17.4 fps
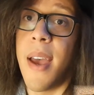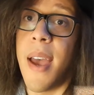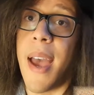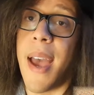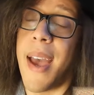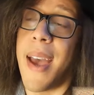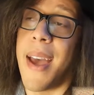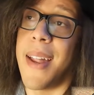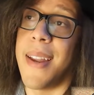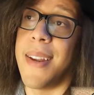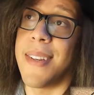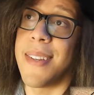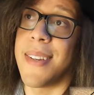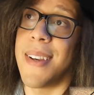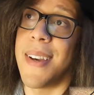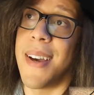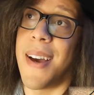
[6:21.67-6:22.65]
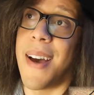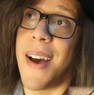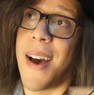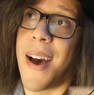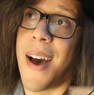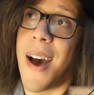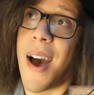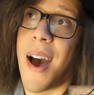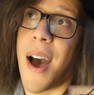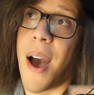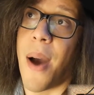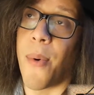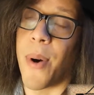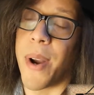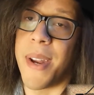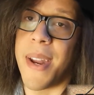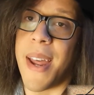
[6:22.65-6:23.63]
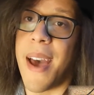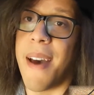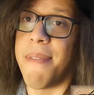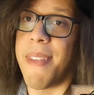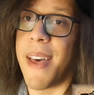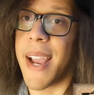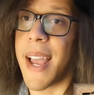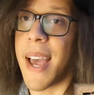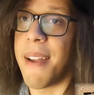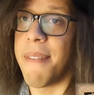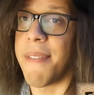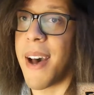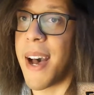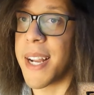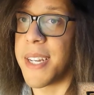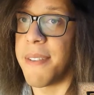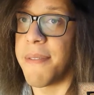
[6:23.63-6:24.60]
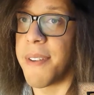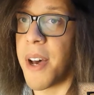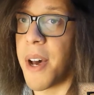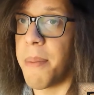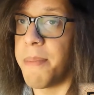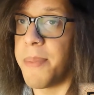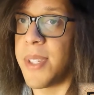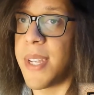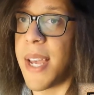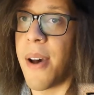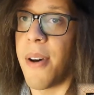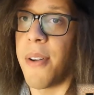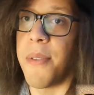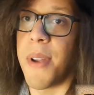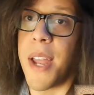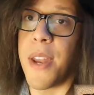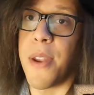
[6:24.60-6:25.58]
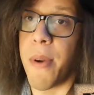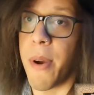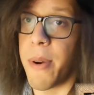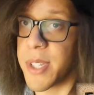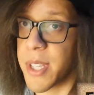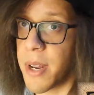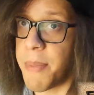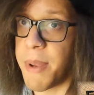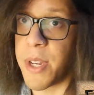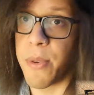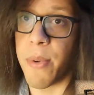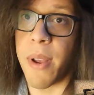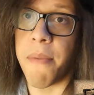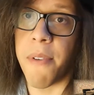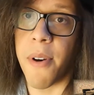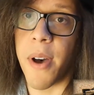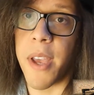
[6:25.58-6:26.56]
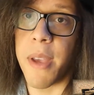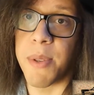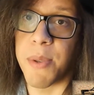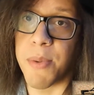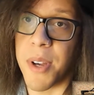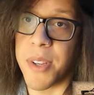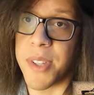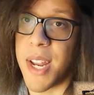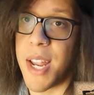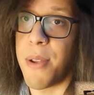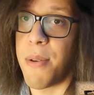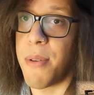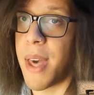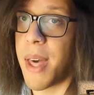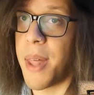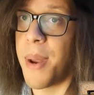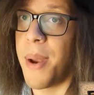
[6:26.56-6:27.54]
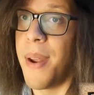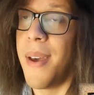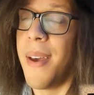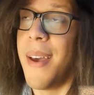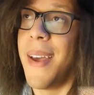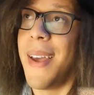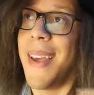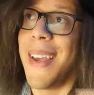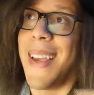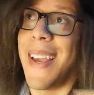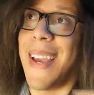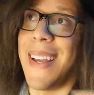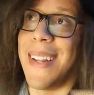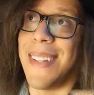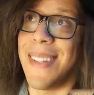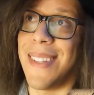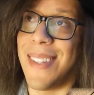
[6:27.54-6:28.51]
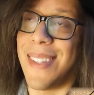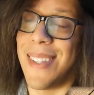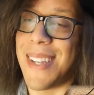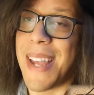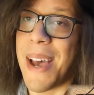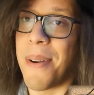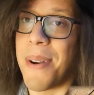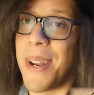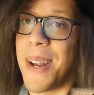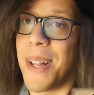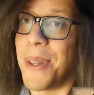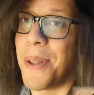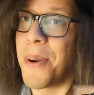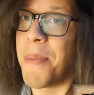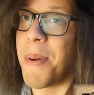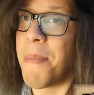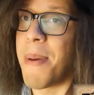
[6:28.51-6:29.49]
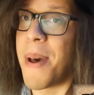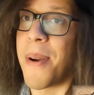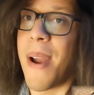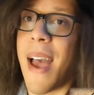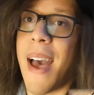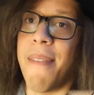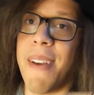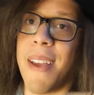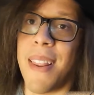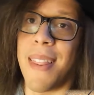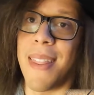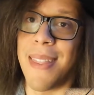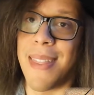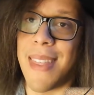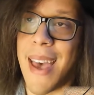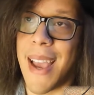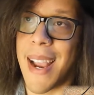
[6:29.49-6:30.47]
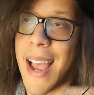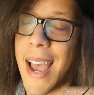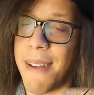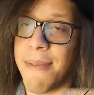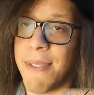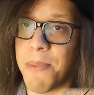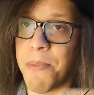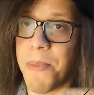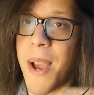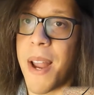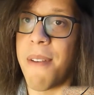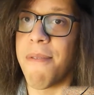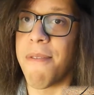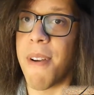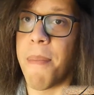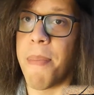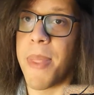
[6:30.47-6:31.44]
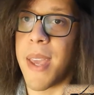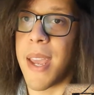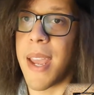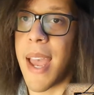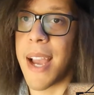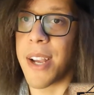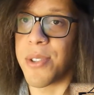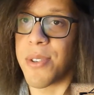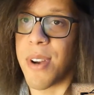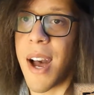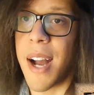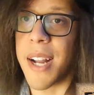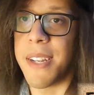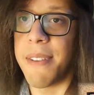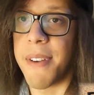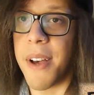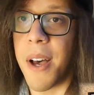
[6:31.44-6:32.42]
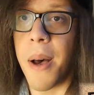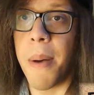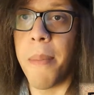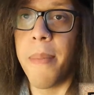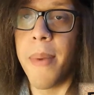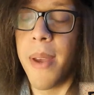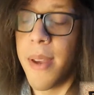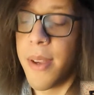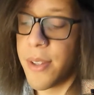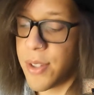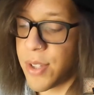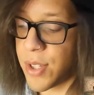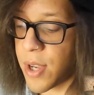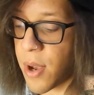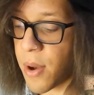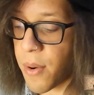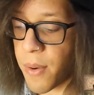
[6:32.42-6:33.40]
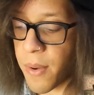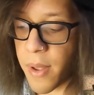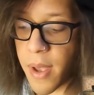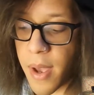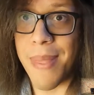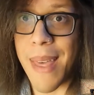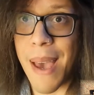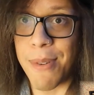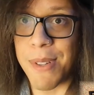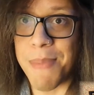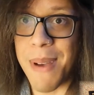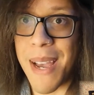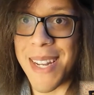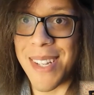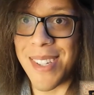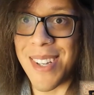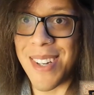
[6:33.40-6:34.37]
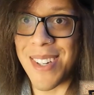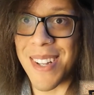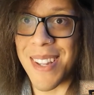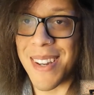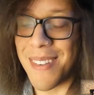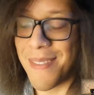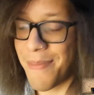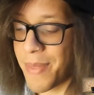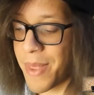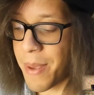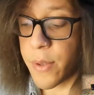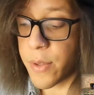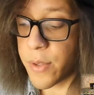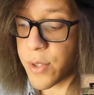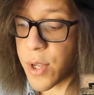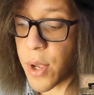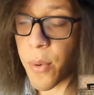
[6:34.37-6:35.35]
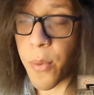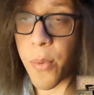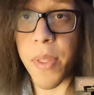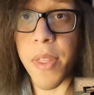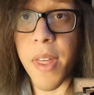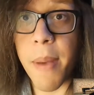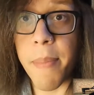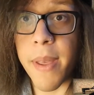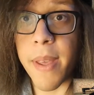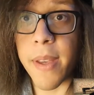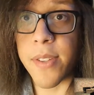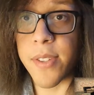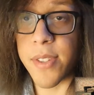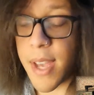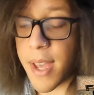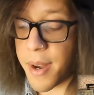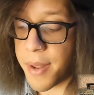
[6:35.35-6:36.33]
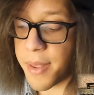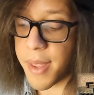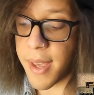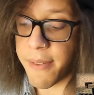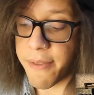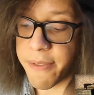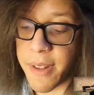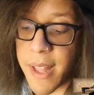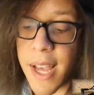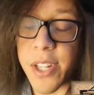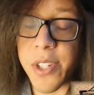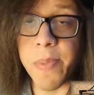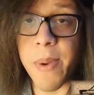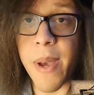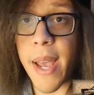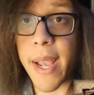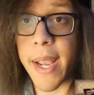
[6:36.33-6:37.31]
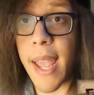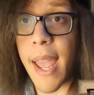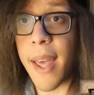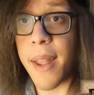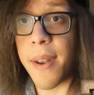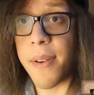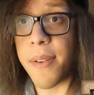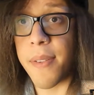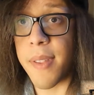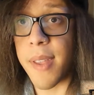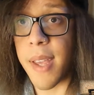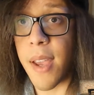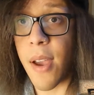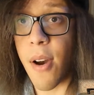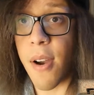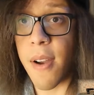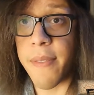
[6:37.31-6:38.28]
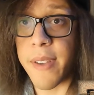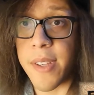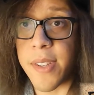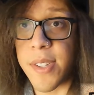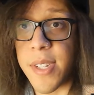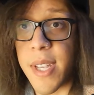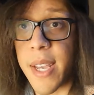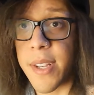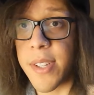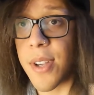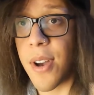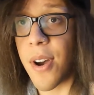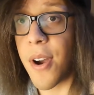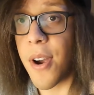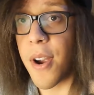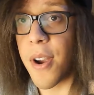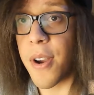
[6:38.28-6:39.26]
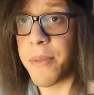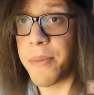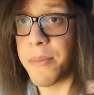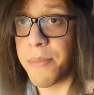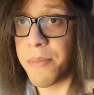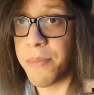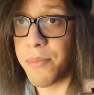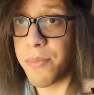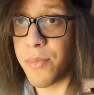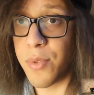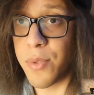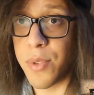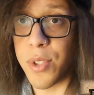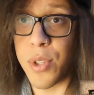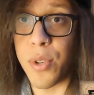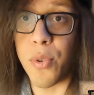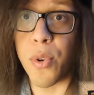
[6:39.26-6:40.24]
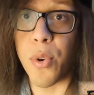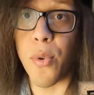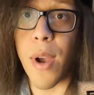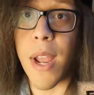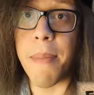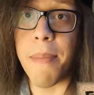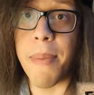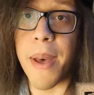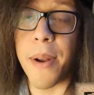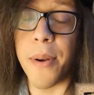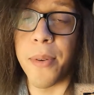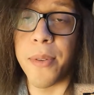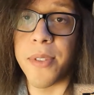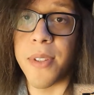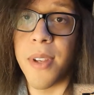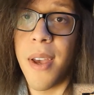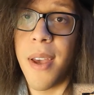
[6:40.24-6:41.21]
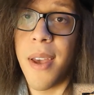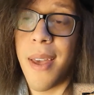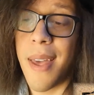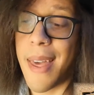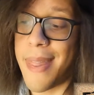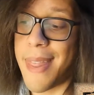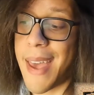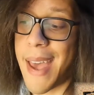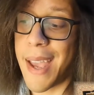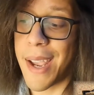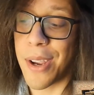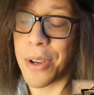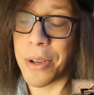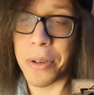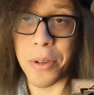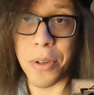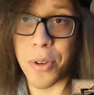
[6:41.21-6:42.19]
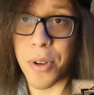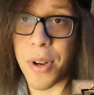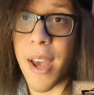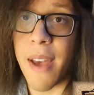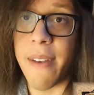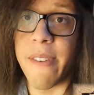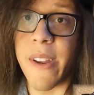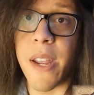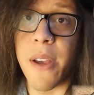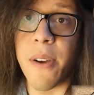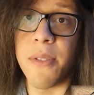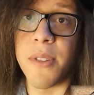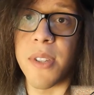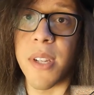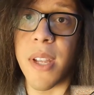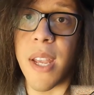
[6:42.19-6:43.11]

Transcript: and I wanted to have that kind of octave up sound. I knew I was going to be doing volume swells and I knew that it sounded a little bit better having that kind of spread from the extra octave up. So that was my decision. So with that being said, the flashback and the RV6 are two great pedals that could have videos